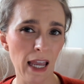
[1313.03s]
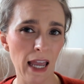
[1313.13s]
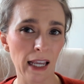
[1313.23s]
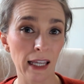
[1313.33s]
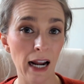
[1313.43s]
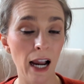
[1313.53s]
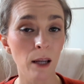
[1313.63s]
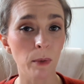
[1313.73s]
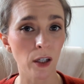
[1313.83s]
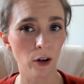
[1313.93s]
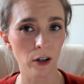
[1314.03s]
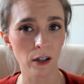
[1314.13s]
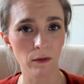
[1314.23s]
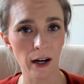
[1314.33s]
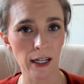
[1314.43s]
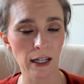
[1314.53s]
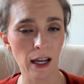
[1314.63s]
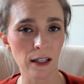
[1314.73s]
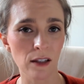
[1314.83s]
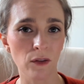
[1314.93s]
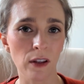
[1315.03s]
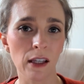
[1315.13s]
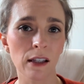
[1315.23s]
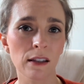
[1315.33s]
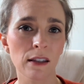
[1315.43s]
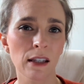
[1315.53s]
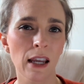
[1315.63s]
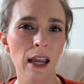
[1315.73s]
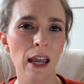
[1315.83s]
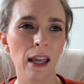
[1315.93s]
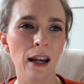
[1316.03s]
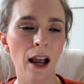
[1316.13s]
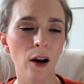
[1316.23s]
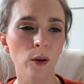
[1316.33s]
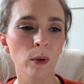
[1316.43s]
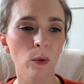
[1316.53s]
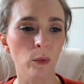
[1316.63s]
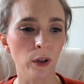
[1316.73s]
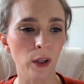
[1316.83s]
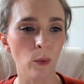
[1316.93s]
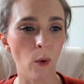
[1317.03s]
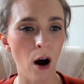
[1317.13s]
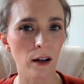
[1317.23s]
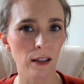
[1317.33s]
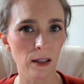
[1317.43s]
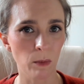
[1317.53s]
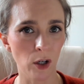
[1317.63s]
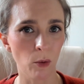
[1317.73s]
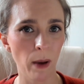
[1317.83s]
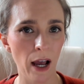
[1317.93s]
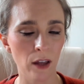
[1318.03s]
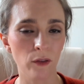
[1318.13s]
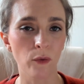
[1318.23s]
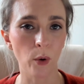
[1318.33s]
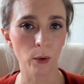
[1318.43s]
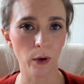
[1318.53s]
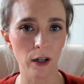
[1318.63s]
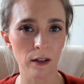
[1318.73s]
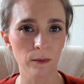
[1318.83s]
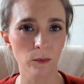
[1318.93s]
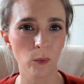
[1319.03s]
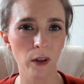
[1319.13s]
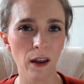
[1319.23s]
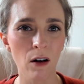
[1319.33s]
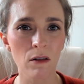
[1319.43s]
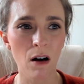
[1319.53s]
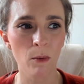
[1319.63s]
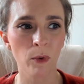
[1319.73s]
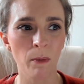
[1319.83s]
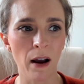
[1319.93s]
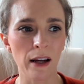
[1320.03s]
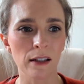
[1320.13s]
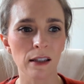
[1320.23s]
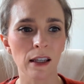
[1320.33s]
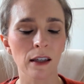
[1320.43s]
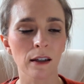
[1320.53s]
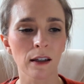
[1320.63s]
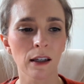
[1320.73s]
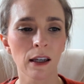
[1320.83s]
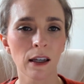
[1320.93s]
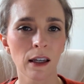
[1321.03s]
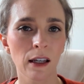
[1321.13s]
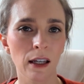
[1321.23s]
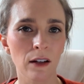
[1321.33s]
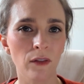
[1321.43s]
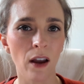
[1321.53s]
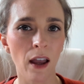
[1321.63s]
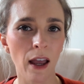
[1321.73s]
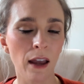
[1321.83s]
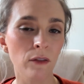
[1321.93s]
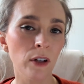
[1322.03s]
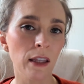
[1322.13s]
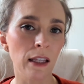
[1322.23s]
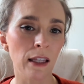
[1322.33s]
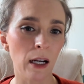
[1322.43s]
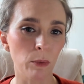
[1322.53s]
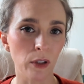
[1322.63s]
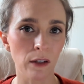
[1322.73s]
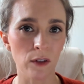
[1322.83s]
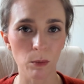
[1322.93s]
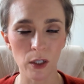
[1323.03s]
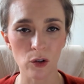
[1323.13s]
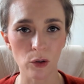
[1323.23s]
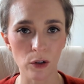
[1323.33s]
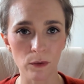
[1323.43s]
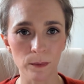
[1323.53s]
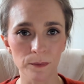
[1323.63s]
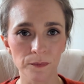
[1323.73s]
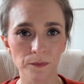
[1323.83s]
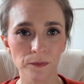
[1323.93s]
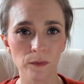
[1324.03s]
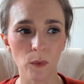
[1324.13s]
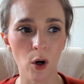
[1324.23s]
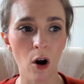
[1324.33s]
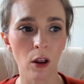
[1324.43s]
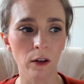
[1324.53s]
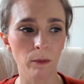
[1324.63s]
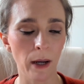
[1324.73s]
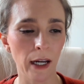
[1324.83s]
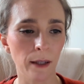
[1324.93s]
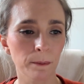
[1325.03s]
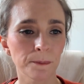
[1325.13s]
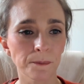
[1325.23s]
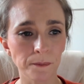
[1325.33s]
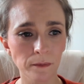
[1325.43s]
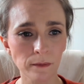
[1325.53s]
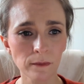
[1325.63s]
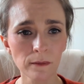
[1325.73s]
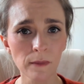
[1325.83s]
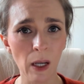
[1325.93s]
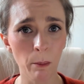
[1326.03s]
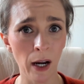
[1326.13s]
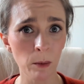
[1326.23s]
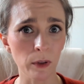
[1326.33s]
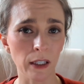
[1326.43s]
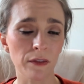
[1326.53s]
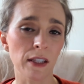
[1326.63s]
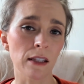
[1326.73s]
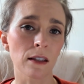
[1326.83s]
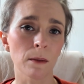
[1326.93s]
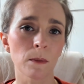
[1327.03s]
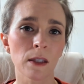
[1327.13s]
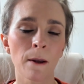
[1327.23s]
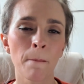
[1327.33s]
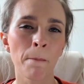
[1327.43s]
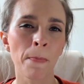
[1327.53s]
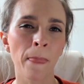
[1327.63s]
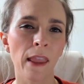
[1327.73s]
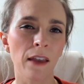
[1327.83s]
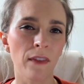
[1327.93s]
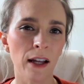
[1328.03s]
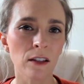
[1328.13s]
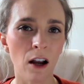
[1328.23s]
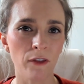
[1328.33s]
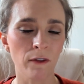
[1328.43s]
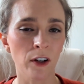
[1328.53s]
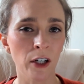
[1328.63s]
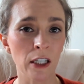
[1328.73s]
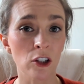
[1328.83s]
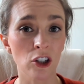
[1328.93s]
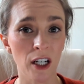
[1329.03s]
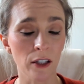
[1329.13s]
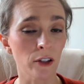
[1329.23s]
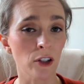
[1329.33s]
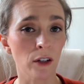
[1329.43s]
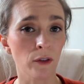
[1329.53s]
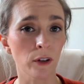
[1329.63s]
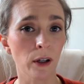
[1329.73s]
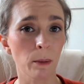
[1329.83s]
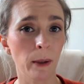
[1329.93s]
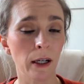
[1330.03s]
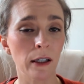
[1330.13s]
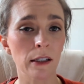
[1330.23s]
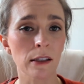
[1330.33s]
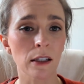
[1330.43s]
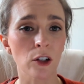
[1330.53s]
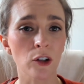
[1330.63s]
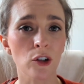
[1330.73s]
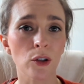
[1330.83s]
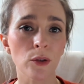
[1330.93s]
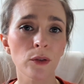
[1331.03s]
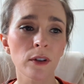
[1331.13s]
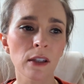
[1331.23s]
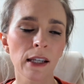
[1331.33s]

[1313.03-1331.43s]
Can I be heard and recognized for this? And how do we really walk this middle path forward without compromising kind of everything that I believe to be true, or all of my belief systems? And that's often very challenging for a lot of parents in your shoes.